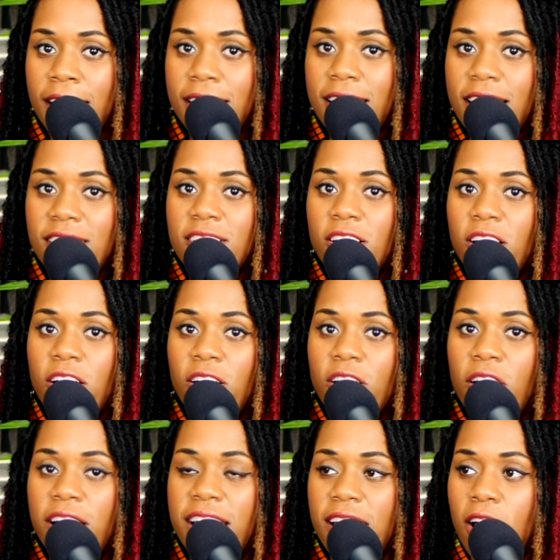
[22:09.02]
This girl
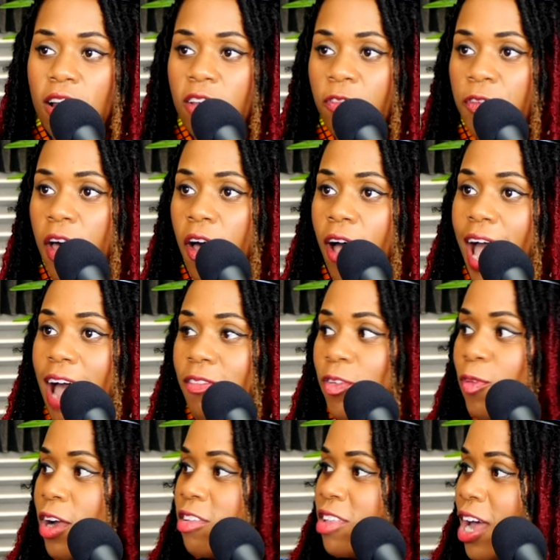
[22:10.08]
gonna get on the phone
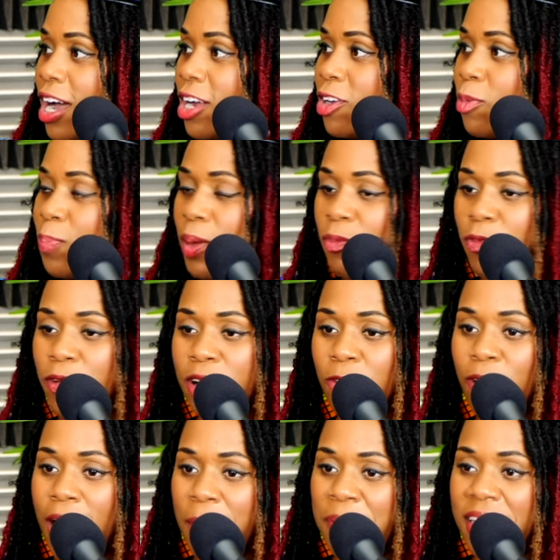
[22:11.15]
afterwards talking to the people from the
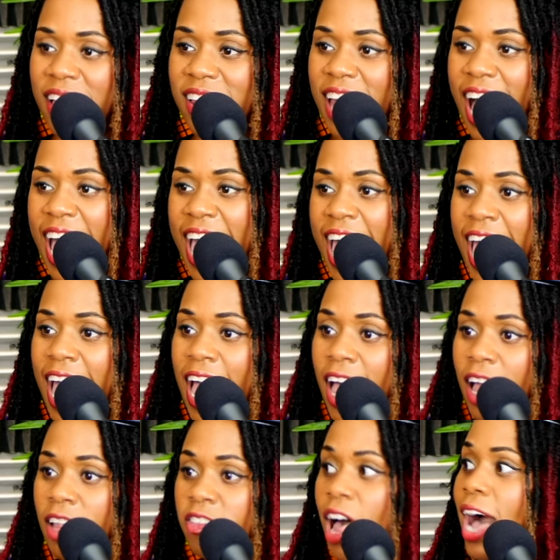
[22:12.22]
Rap Plug, like
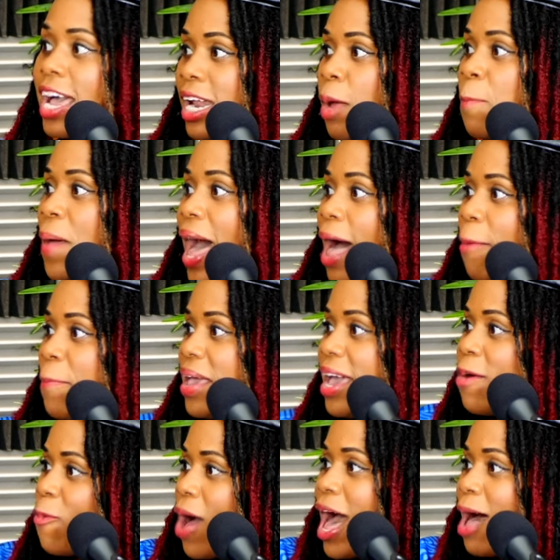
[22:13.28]
talking about me
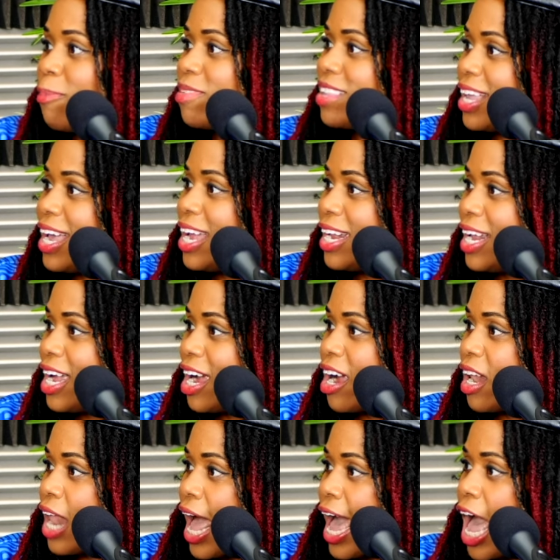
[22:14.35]
while I'm sitting there,
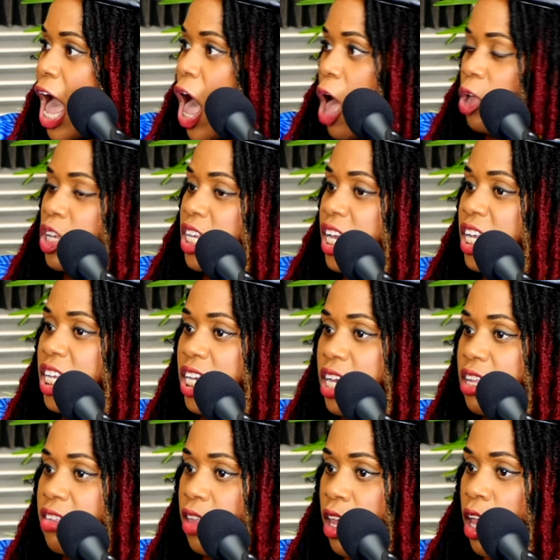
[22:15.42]
like, "Oh, she
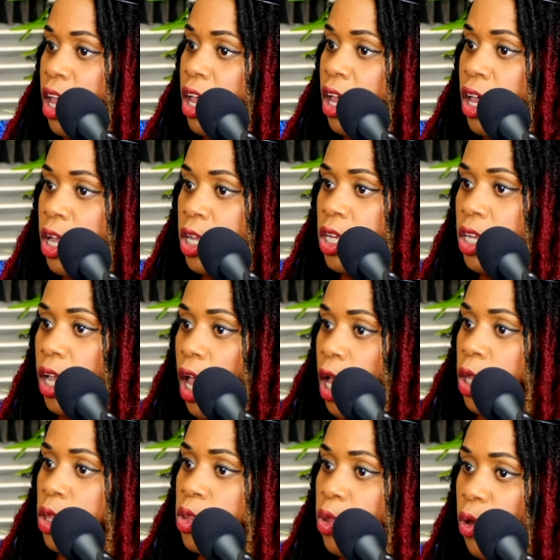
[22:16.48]
she's."
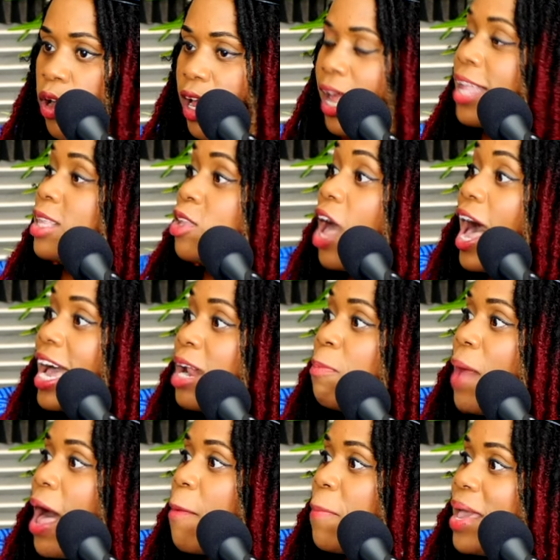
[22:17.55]
Doing, talking
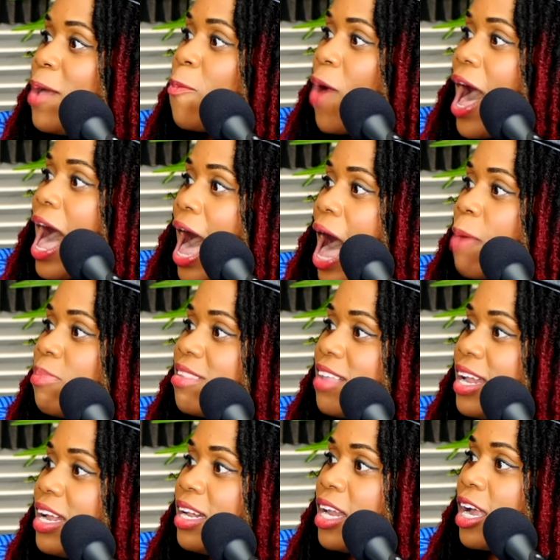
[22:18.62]
about me while I'm
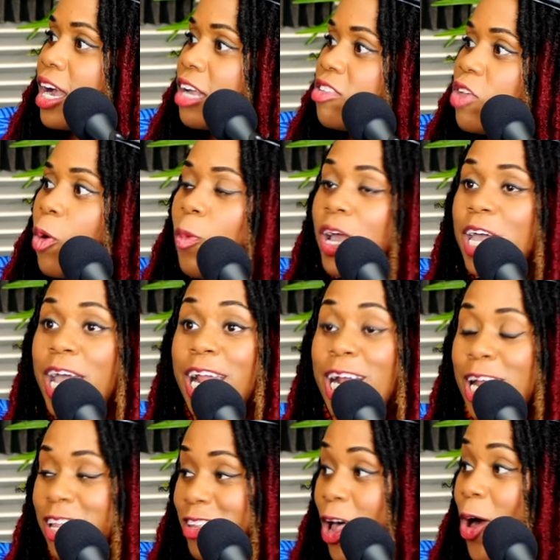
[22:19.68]
sitting there. So we get
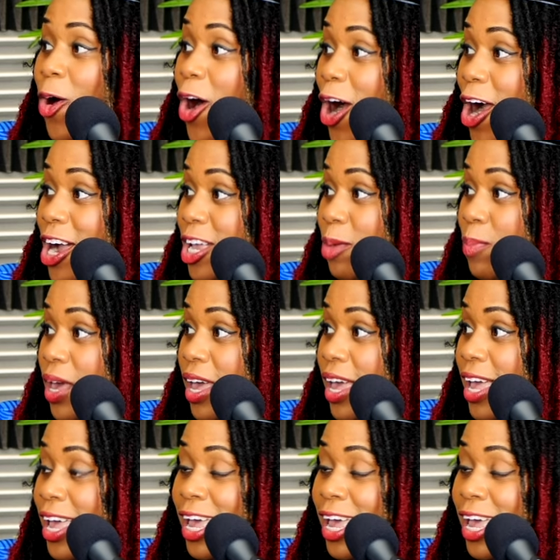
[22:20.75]
in this whole argument.